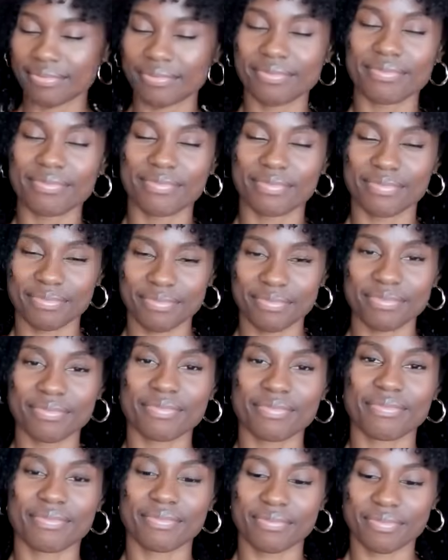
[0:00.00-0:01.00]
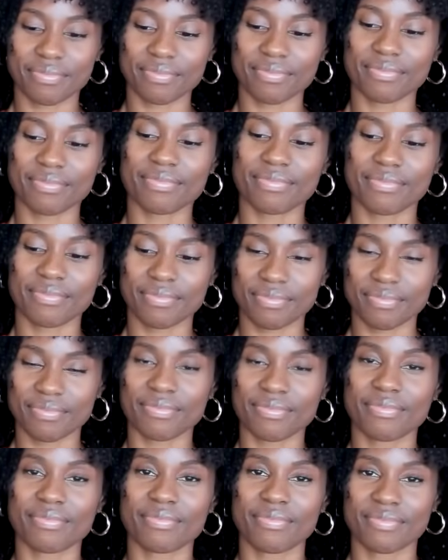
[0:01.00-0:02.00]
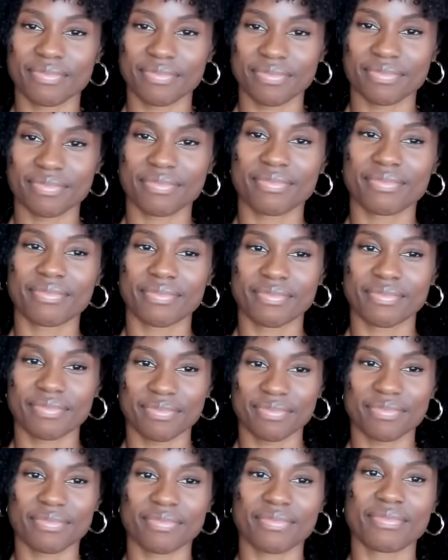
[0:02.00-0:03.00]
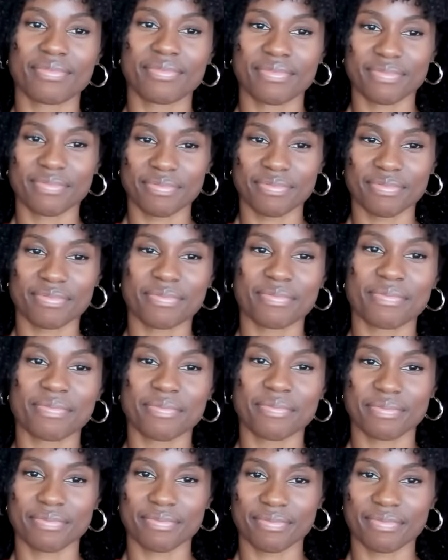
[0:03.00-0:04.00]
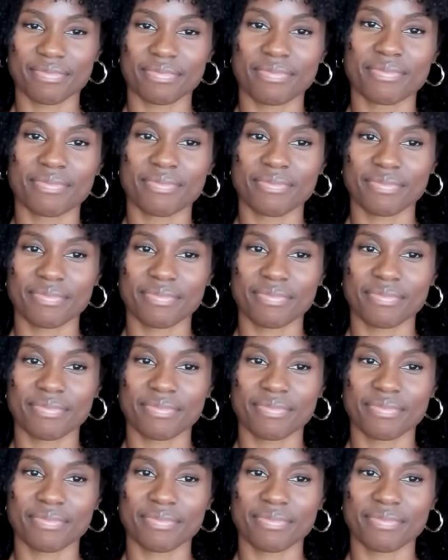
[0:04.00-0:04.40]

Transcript: [no speech]